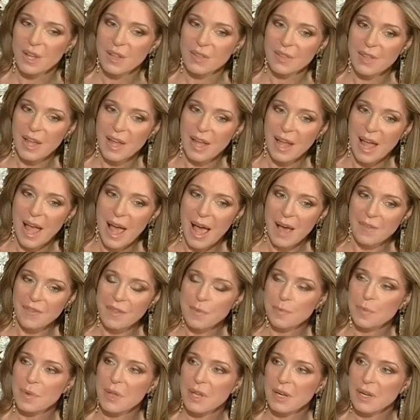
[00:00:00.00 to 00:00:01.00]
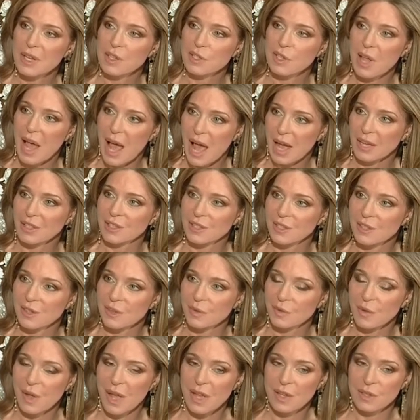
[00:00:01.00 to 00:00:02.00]
they haven't been as active
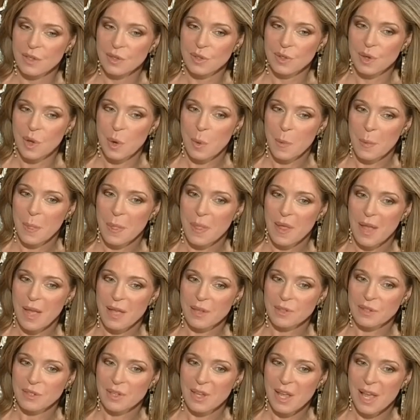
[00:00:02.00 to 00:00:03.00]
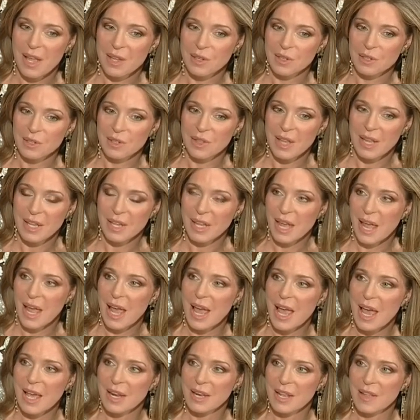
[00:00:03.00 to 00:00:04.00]
as they
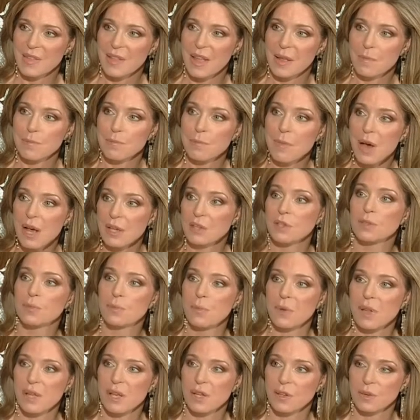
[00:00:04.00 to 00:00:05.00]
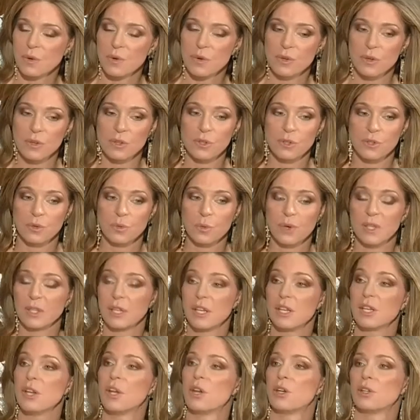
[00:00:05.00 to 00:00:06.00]
can and they must be in order to
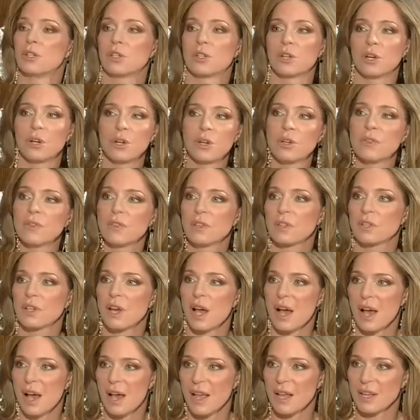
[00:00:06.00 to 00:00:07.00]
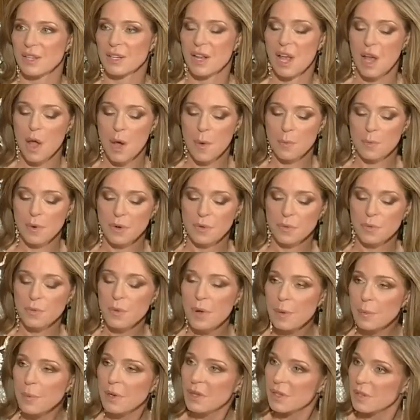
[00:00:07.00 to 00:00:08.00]
really turn the tide. But
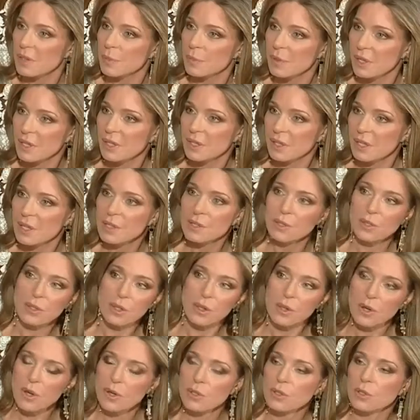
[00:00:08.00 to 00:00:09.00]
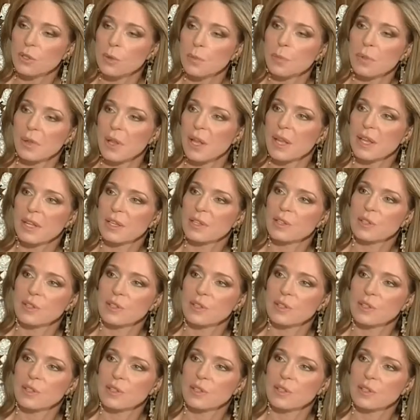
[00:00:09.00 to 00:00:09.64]
women in the Middle East are also playing a